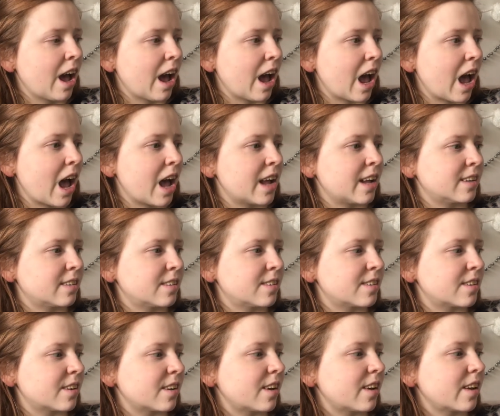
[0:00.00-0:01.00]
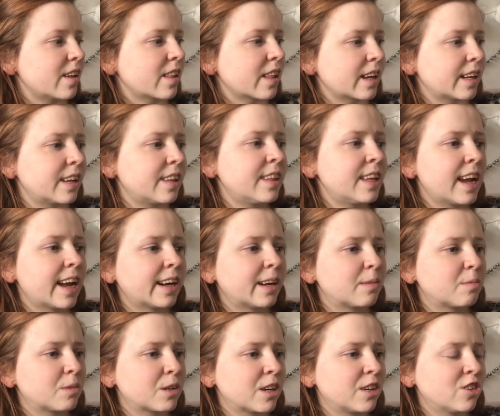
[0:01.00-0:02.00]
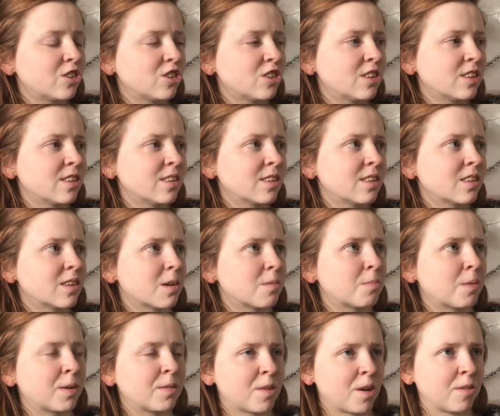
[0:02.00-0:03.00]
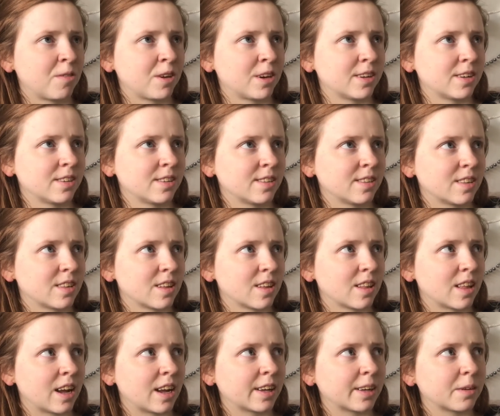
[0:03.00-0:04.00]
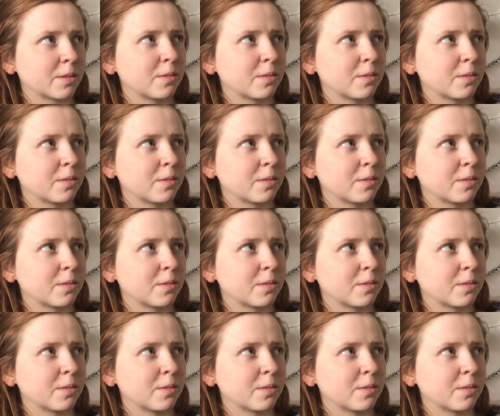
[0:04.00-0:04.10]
and like in the adaptations, my favorite is the like